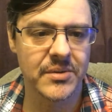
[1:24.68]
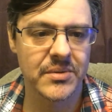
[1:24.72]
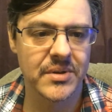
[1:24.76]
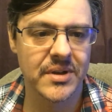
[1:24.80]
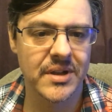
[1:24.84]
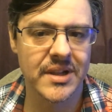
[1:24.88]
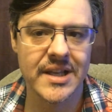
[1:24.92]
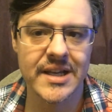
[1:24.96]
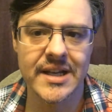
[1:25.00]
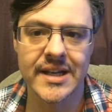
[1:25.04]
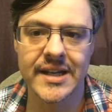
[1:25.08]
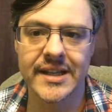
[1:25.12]

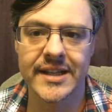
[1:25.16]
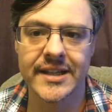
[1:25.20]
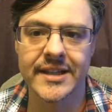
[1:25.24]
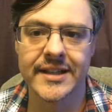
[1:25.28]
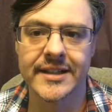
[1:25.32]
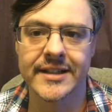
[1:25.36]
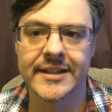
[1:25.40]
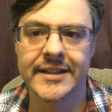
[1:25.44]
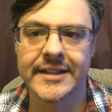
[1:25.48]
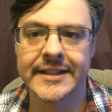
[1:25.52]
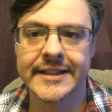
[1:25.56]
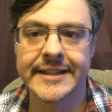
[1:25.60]
clearly
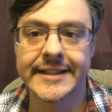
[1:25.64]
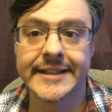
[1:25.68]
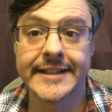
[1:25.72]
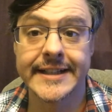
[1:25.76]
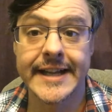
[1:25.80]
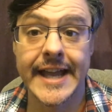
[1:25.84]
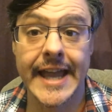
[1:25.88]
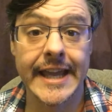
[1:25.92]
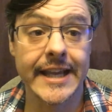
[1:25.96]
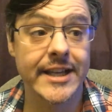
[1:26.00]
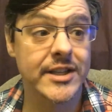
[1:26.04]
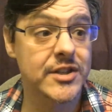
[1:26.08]

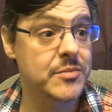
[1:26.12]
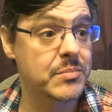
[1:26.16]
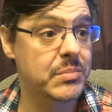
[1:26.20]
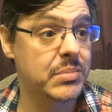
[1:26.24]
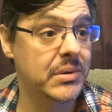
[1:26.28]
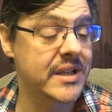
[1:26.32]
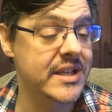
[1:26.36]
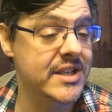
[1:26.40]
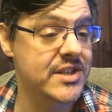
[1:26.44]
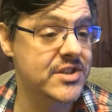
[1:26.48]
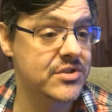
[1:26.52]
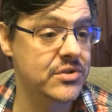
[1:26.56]

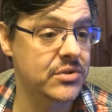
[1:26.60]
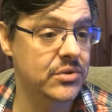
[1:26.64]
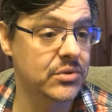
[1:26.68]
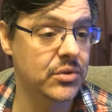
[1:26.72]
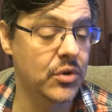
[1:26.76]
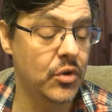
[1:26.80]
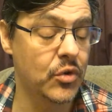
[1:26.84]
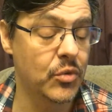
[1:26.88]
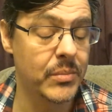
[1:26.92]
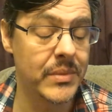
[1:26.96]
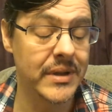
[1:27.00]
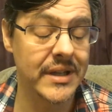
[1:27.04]
ex-police
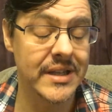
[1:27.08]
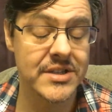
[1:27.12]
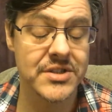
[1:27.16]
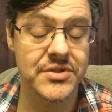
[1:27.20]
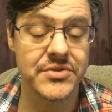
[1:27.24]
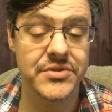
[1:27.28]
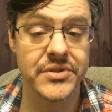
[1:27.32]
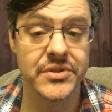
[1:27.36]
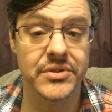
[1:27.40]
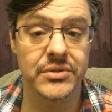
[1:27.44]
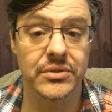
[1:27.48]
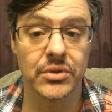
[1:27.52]
or
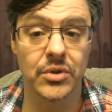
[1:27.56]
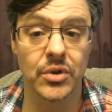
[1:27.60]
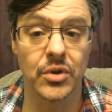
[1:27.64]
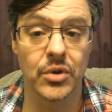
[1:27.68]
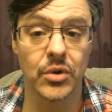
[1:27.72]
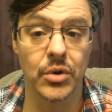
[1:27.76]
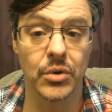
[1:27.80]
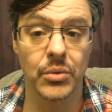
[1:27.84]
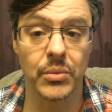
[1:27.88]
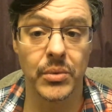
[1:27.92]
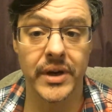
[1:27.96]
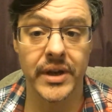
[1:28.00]
military
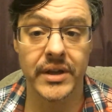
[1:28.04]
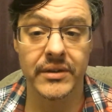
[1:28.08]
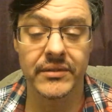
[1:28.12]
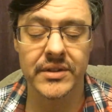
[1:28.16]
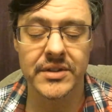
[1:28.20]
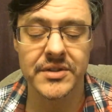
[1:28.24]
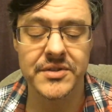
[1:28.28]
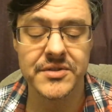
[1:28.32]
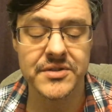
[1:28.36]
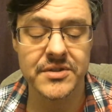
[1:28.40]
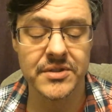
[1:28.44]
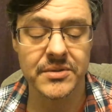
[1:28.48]
or whatever,
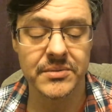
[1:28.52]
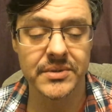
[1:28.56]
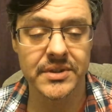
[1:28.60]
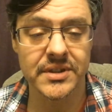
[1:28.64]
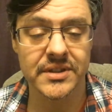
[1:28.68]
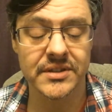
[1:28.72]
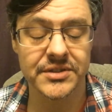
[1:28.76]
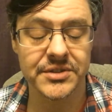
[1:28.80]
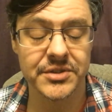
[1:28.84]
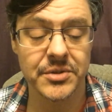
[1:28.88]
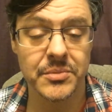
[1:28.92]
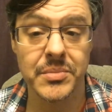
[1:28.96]

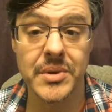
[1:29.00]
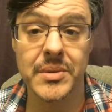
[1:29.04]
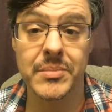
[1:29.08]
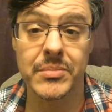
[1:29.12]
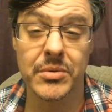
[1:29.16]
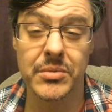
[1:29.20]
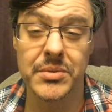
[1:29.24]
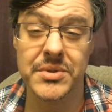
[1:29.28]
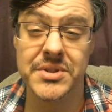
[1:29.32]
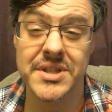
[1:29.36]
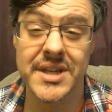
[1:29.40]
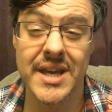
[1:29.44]
so
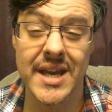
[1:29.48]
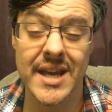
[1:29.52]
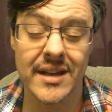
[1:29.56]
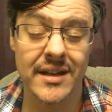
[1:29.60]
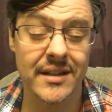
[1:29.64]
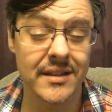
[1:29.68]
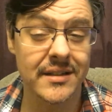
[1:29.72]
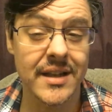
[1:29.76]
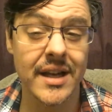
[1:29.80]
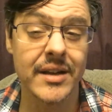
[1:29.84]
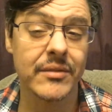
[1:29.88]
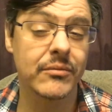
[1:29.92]
people were scared,
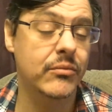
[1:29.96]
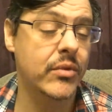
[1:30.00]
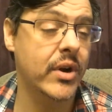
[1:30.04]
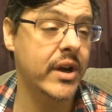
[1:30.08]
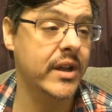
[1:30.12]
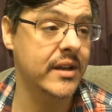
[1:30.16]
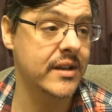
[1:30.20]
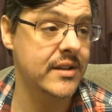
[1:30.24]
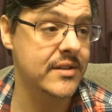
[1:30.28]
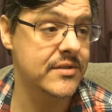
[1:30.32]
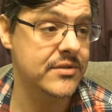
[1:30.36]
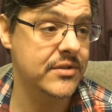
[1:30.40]
and
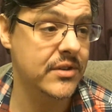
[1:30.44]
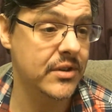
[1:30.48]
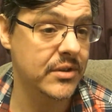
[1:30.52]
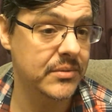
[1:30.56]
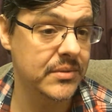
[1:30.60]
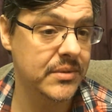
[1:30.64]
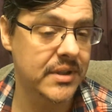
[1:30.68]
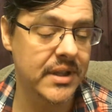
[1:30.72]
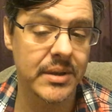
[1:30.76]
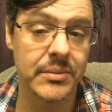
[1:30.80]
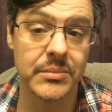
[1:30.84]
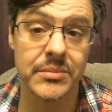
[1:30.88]
rightly so.
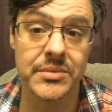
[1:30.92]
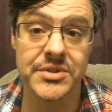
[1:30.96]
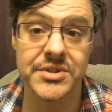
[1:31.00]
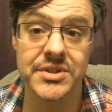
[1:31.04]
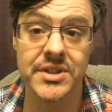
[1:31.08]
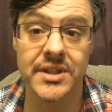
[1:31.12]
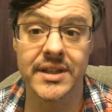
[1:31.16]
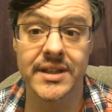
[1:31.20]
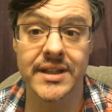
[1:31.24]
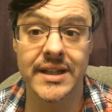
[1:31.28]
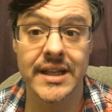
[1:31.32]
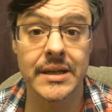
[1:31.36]
It
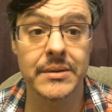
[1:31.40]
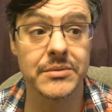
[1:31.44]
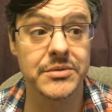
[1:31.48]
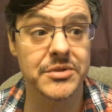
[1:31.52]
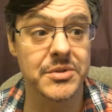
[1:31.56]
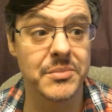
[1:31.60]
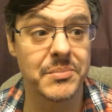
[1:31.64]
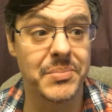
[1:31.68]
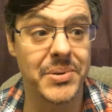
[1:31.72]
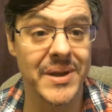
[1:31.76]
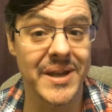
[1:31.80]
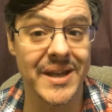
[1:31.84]
was
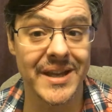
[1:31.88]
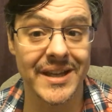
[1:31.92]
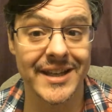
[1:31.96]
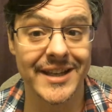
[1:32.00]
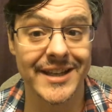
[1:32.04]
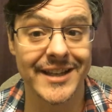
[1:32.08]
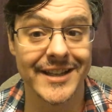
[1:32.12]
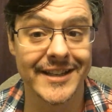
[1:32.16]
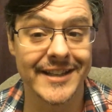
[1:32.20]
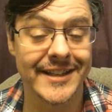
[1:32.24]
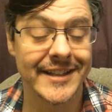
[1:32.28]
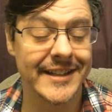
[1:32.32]
a pig,
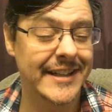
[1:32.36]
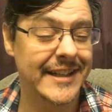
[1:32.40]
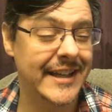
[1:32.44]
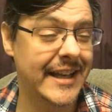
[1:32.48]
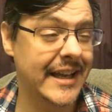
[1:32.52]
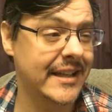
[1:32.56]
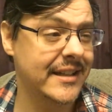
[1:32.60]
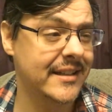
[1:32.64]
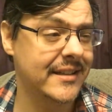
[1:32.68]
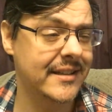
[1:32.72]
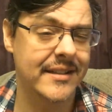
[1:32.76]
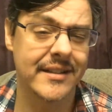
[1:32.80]

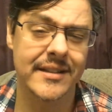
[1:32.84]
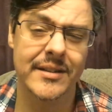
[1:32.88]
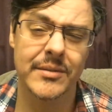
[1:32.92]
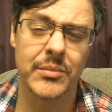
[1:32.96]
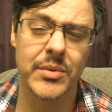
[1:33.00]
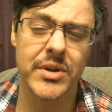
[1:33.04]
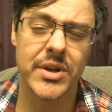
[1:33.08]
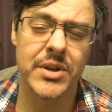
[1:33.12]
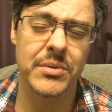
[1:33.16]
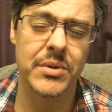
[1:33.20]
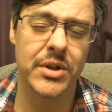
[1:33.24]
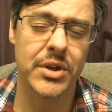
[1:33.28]
and
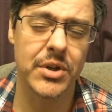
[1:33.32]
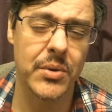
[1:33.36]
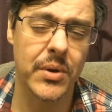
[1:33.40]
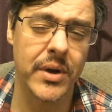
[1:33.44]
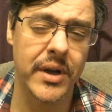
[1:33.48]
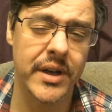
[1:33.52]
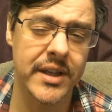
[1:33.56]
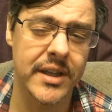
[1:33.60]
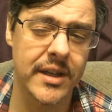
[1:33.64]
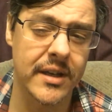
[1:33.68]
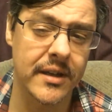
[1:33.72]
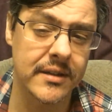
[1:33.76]
when you were
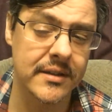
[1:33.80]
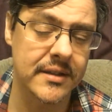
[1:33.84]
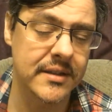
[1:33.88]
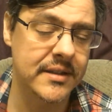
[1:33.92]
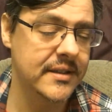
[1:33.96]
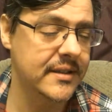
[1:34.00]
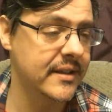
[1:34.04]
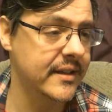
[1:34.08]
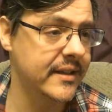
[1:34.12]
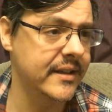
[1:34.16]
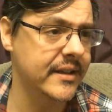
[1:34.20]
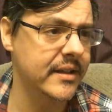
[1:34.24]
quite young,
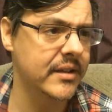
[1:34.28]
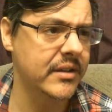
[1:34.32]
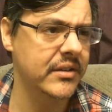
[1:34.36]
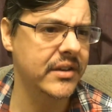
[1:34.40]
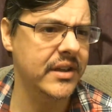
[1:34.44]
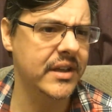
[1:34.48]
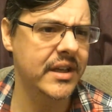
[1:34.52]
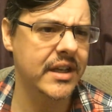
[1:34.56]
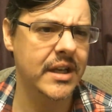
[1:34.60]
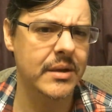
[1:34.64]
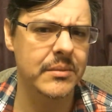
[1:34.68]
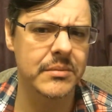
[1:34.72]
I
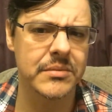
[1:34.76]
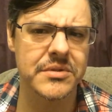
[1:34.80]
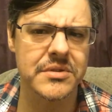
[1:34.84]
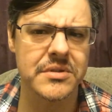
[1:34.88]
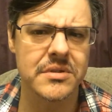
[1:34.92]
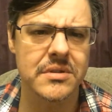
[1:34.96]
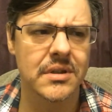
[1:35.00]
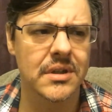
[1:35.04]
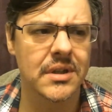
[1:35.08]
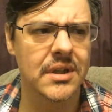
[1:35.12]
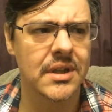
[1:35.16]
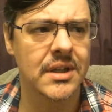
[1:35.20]
think I
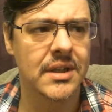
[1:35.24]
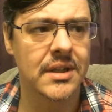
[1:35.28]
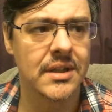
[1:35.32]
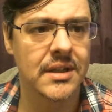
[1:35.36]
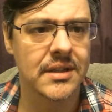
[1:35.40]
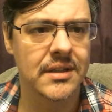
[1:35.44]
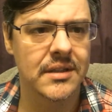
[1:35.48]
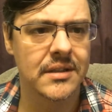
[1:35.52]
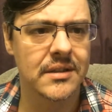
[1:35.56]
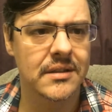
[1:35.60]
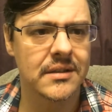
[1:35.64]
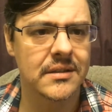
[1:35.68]
was
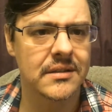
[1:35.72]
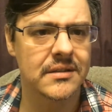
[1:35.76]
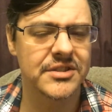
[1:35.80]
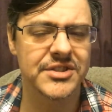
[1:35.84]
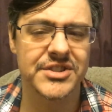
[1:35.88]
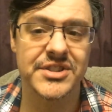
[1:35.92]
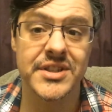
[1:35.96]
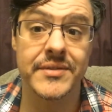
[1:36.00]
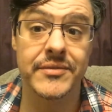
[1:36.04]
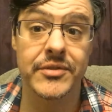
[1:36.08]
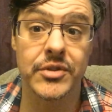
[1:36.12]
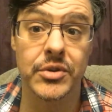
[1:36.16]

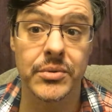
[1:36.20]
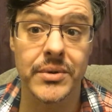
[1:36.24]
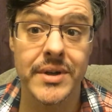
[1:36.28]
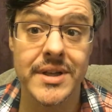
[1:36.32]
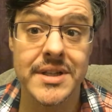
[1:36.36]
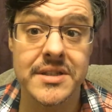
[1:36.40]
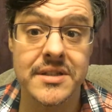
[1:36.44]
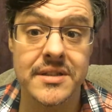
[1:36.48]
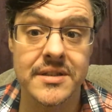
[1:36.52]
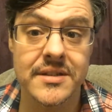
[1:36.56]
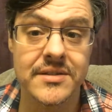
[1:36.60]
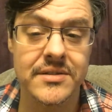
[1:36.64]
7 or
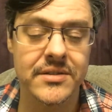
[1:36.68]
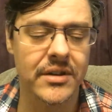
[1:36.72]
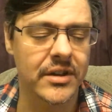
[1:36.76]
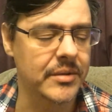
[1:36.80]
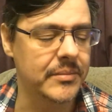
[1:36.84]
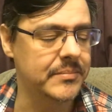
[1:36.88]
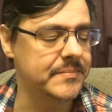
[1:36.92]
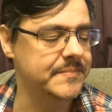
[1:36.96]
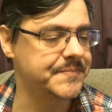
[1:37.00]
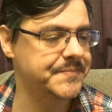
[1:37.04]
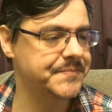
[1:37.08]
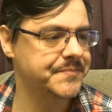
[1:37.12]
8 at the time,
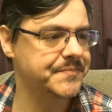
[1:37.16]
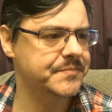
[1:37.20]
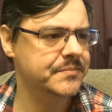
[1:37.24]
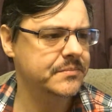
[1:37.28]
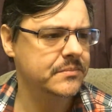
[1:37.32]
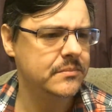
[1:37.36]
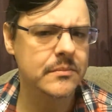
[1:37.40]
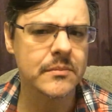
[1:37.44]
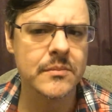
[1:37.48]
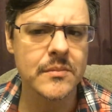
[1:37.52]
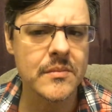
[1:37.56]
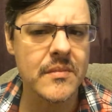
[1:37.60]

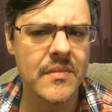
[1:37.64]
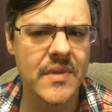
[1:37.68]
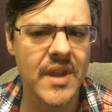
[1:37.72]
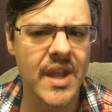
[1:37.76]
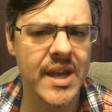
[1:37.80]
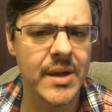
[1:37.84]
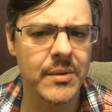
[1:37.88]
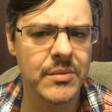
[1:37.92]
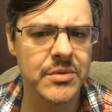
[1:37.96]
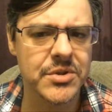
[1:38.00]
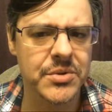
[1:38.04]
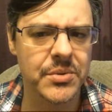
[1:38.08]

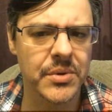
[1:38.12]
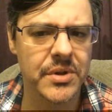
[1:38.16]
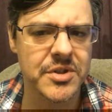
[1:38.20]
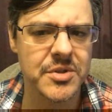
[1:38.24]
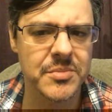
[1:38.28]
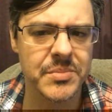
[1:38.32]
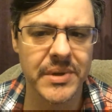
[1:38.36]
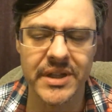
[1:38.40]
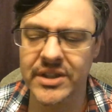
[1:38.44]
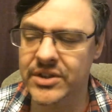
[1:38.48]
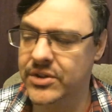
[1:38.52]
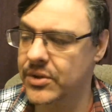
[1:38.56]
it was quite a
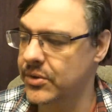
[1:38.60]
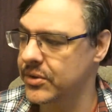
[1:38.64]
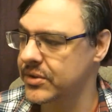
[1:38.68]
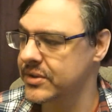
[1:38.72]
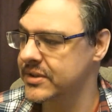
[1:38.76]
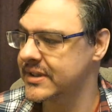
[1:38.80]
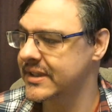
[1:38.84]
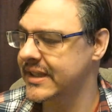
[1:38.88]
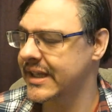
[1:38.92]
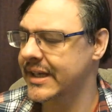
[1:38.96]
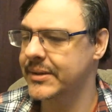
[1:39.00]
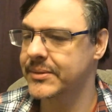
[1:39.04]
big dog.
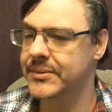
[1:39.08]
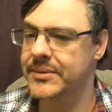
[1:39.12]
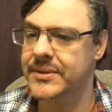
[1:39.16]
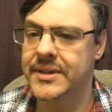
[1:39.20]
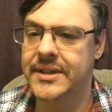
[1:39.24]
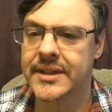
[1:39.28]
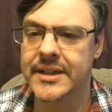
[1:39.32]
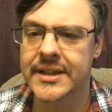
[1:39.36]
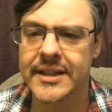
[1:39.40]
Now,